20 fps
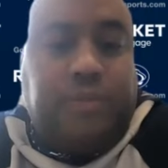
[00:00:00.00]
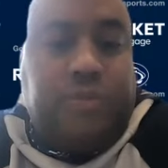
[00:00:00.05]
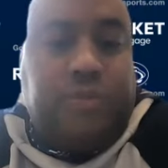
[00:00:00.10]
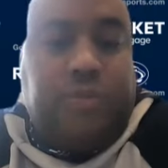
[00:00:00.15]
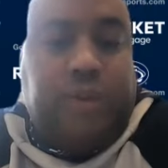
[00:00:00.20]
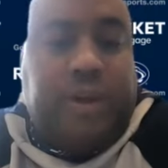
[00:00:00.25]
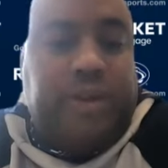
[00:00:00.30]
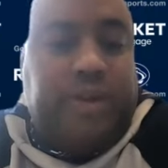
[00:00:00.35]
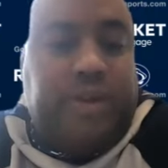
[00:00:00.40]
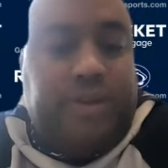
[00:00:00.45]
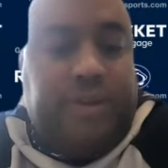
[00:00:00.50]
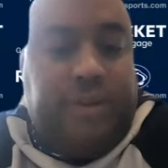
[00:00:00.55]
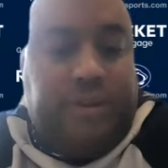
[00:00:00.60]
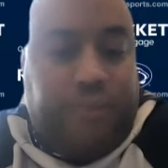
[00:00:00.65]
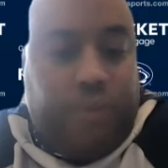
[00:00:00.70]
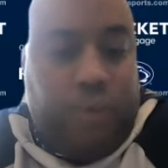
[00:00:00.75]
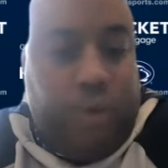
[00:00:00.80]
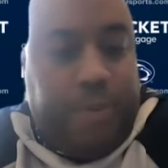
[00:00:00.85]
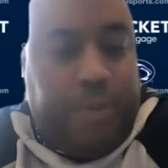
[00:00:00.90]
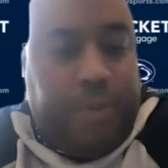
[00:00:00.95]
right?
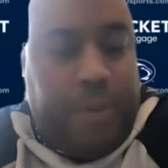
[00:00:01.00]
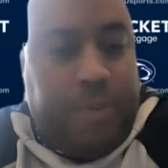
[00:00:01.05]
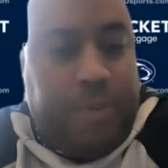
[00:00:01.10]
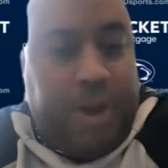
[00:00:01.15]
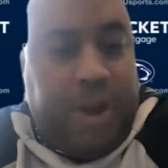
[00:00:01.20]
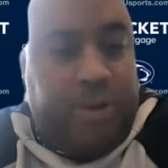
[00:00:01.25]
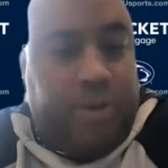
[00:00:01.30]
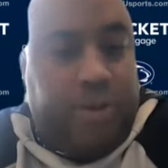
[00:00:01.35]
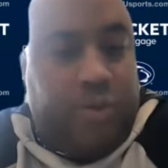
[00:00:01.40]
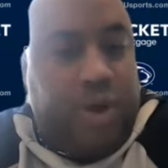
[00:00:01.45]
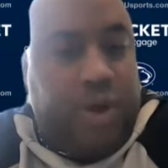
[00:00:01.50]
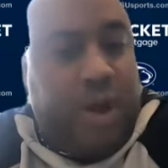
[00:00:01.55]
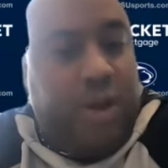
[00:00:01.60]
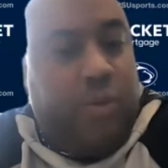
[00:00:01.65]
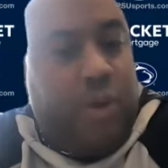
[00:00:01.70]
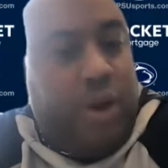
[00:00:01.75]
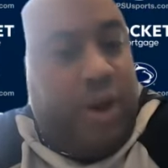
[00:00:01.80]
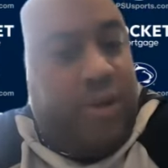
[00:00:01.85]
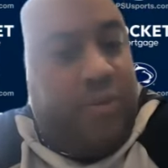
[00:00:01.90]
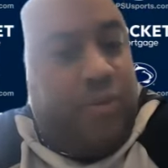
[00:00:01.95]
If we prepare the right
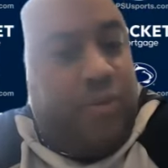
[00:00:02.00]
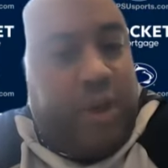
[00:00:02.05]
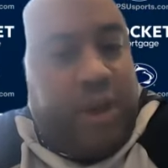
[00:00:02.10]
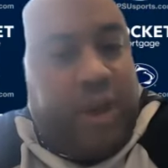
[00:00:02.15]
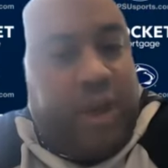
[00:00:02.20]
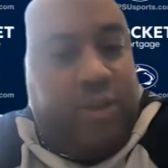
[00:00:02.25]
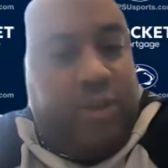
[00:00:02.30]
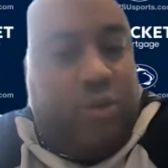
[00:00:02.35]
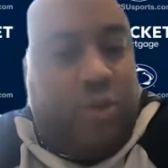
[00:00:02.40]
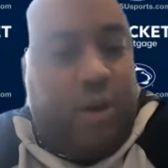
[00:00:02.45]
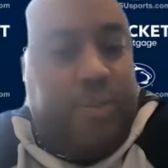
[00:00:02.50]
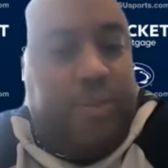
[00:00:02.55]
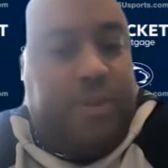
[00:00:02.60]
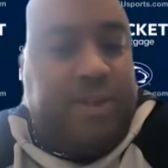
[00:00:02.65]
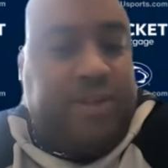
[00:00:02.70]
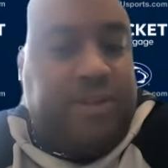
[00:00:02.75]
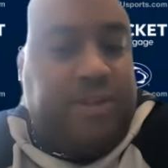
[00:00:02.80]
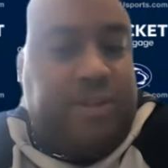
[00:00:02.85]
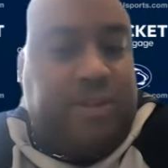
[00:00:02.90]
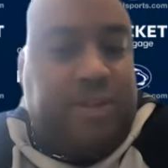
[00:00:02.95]
way, if we handle our
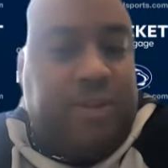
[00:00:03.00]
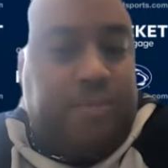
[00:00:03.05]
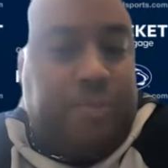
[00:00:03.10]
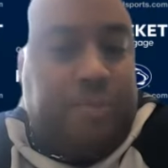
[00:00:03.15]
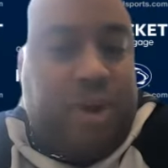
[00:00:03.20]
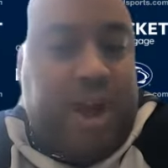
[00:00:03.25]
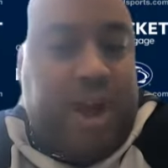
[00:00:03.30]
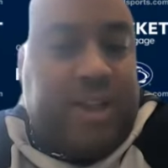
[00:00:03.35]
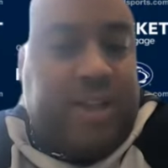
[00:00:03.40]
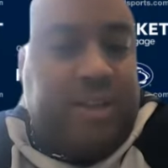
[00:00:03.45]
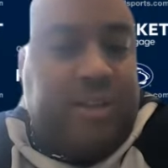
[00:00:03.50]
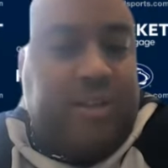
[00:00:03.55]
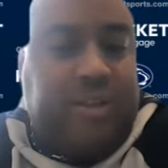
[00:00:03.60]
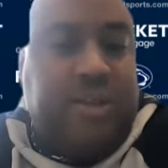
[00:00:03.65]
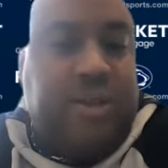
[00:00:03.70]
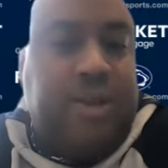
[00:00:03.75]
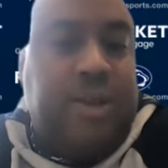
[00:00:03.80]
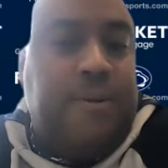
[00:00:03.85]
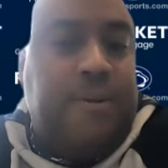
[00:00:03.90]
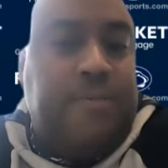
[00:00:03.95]
business in practice
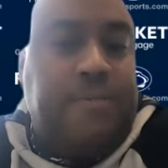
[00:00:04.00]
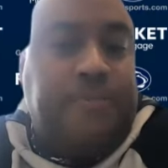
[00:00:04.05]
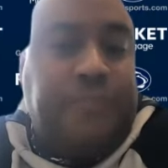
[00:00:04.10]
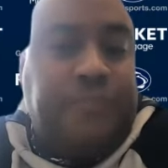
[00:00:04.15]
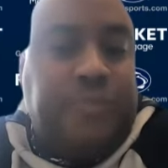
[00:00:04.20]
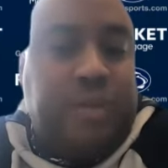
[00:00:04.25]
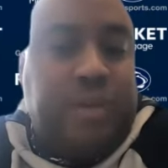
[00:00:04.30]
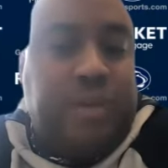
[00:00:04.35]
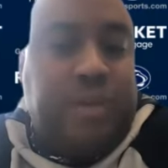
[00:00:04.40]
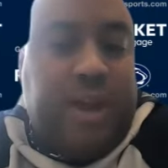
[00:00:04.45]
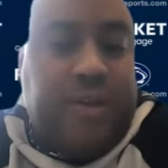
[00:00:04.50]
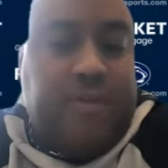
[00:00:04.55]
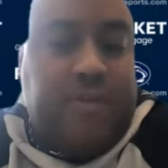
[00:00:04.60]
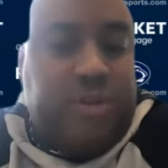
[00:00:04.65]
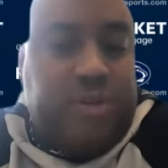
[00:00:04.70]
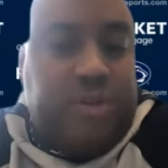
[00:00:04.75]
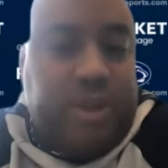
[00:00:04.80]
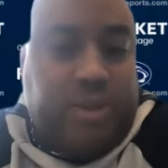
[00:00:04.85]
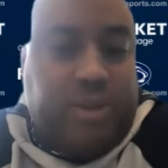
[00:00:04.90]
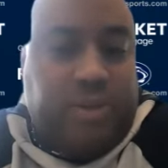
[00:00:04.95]
every
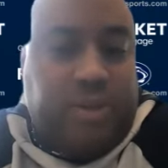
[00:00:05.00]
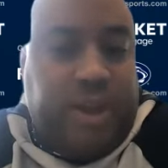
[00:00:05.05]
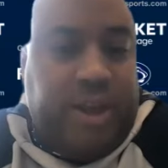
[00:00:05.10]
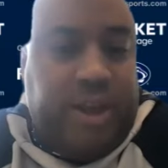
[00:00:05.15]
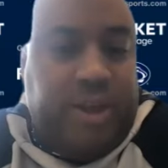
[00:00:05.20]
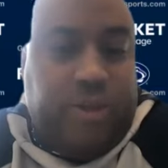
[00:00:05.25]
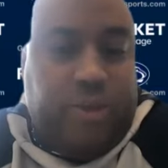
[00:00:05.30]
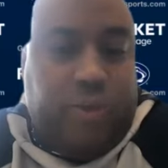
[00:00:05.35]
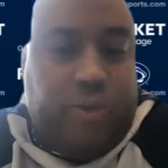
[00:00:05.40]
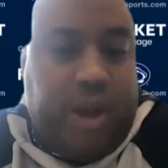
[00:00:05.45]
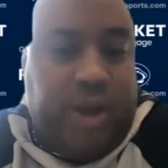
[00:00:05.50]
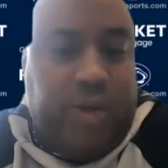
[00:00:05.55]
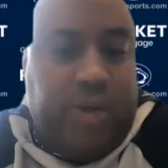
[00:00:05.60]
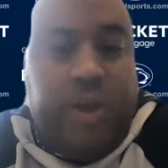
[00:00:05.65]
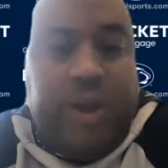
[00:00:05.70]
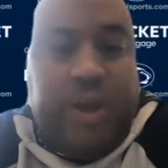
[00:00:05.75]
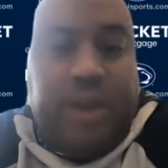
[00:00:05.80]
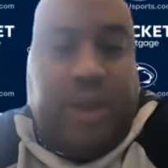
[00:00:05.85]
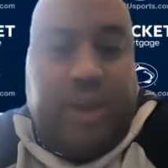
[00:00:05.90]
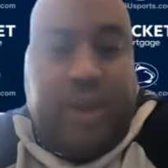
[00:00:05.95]
single day the right
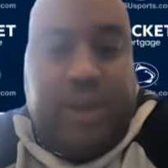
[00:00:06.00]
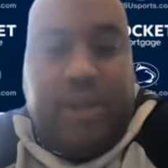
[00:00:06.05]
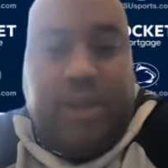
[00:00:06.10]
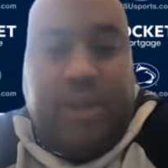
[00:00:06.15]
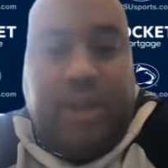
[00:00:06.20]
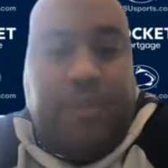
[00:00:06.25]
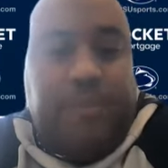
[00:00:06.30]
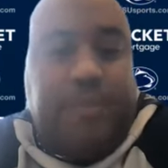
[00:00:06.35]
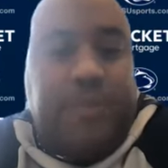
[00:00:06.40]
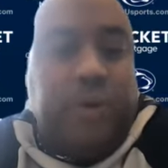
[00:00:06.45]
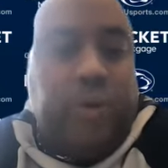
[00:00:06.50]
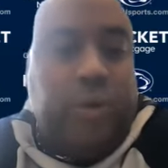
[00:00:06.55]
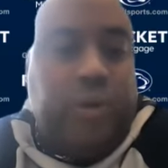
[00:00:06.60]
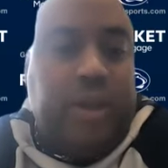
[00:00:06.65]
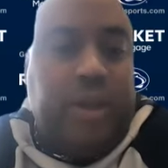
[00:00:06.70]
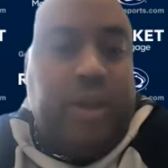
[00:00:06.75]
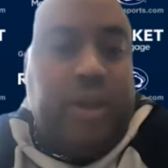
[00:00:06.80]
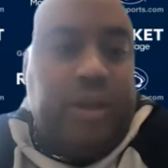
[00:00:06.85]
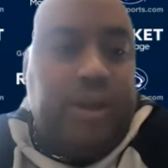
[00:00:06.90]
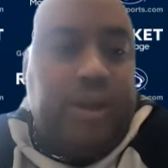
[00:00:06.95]
way leading up to
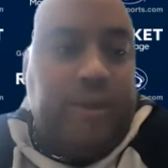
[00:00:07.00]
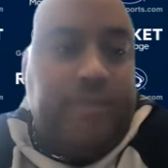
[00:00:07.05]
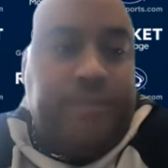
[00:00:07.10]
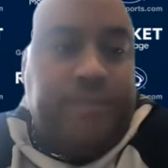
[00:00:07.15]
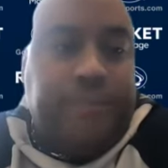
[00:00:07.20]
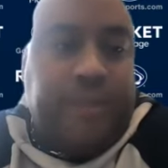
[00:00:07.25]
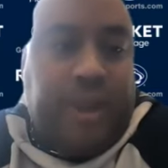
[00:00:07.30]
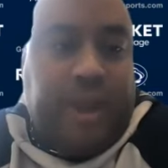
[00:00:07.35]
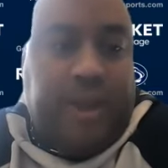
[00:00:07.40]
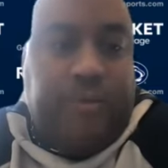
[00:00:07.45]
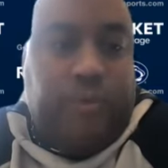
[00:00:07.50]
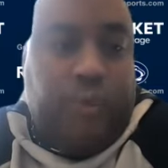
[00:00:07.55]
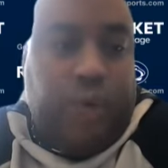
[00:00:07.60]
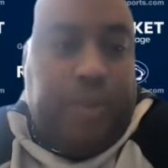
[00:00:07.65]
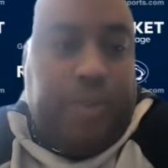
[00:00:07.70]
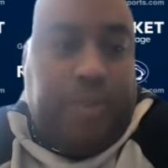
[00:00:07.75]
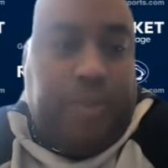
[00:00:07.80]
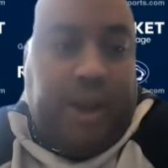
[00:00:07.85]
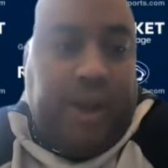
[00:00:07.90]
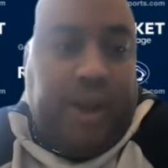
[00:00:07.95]
it, like, if we
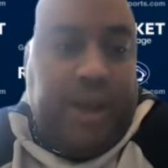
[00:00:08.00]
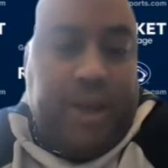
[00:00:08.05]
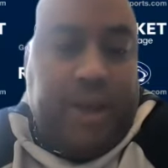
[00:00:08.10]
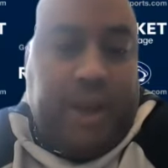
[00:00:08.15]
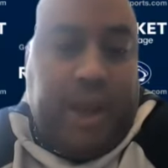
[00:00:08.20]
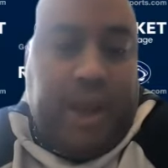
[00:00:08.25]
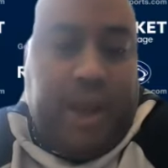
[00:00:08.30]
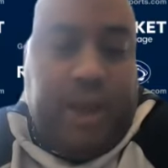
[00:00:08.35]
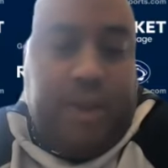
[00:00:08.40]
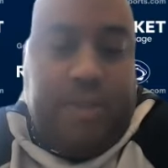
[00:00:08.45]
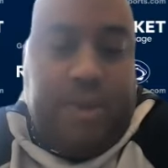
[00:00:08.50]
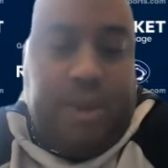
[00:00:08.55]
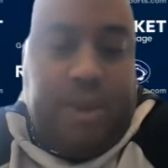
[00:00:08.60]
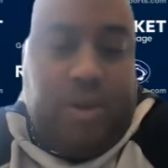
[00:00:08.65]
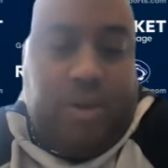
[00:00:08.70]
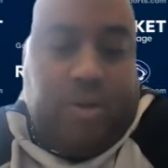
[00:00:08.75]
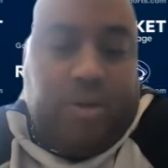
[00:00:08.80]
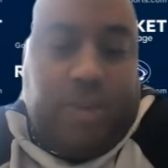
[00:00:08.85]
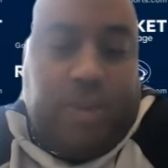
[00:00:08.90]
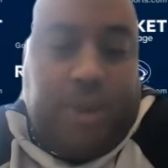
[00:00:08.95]
play a game and,
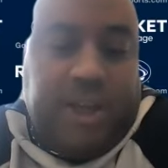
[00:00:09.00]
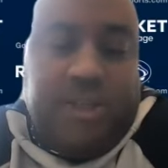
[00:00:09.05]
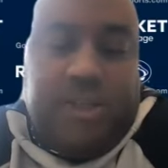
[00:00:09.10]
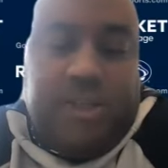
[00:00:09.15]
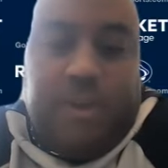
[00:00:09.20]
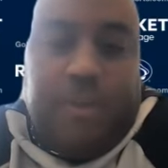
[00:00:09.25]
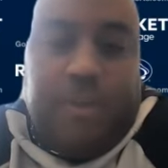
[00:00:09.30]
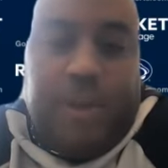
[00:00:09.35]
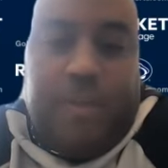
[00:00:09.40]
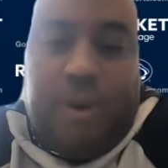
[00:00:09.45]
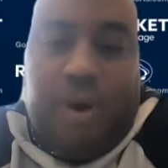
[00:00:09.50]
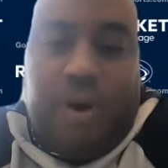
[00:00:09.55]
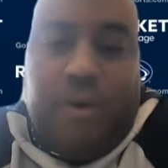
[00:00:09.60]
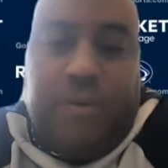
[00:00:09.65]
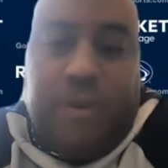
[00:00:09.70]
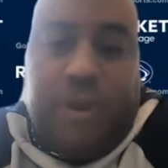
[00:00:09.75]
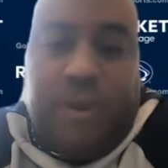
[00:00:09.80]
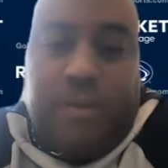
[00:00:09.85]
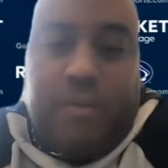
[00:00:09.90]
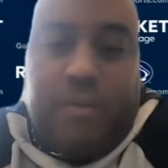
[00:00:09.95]
you know, nobody's going to be
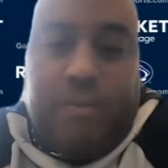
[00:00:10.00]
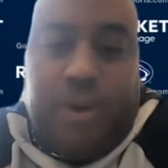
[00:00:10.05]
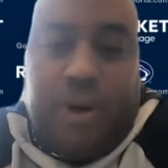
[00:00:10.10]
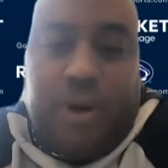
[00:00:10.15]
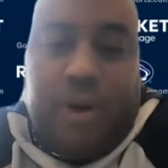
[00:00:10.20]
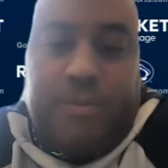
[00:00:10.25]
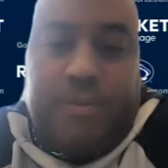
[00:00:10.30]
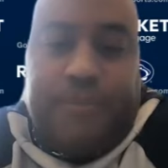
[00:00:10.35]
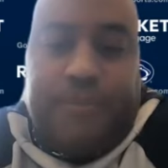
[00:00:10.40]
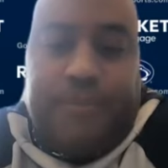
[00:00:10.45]
perfect, but